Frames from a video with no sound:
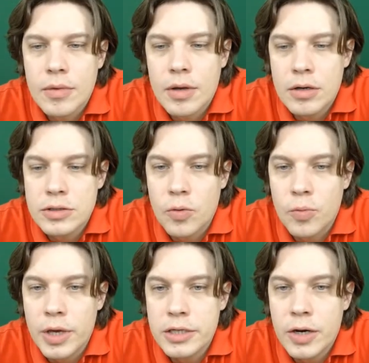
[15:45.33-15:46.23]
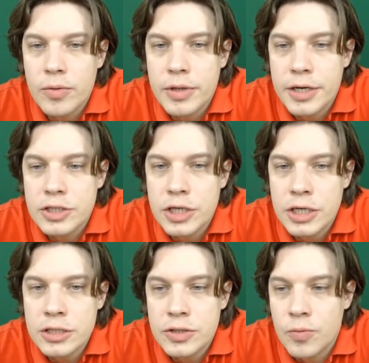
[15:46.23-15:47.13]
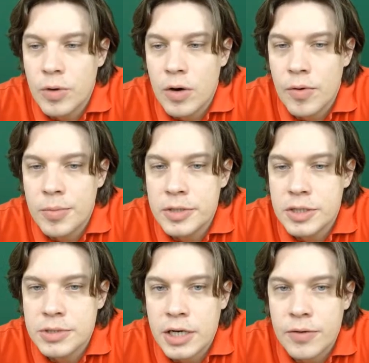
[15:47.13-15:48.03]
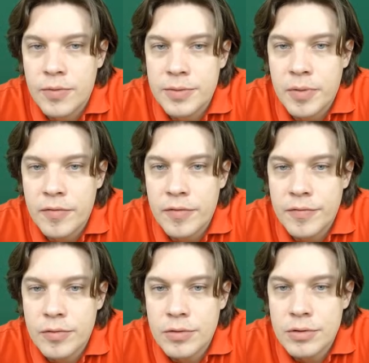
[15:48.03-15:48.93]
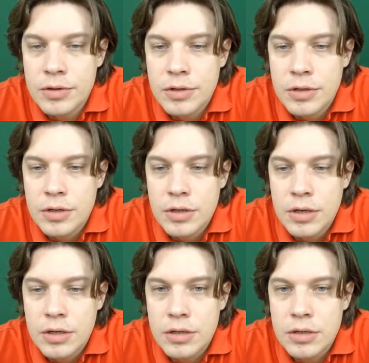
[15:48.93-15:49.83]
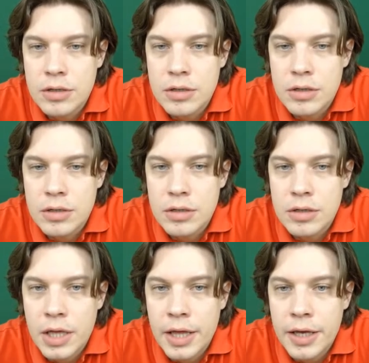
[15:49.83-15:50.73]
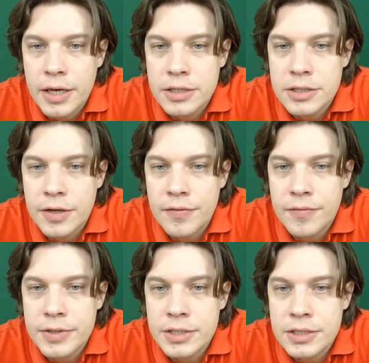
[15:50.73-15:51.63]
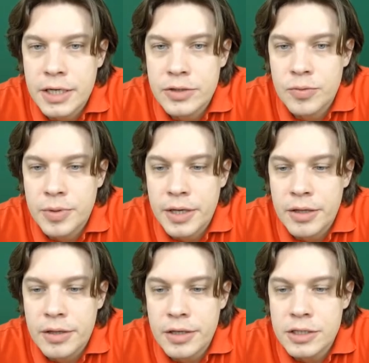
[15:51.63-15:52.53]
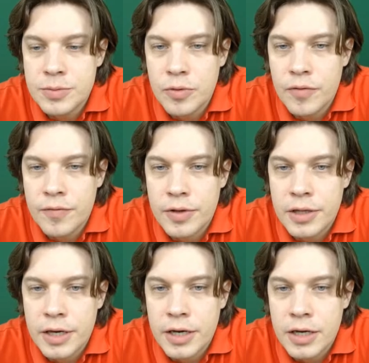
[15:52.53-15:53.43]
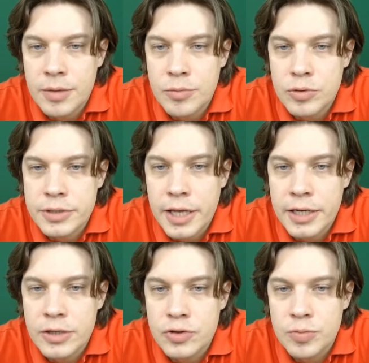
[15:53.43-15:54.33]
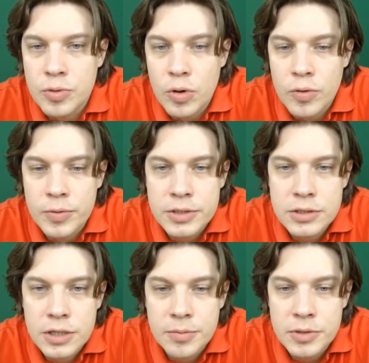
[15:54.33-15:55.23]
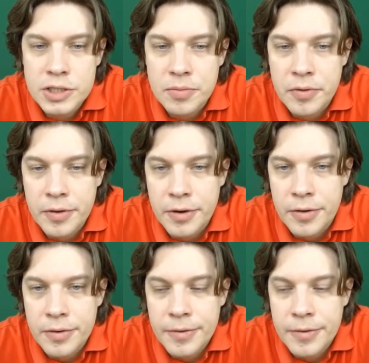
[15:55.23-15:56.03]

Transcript: So we are down the exchange. Our bishops are quite powerful. And if we decide to play this move, they are most likely to block with the bishop there.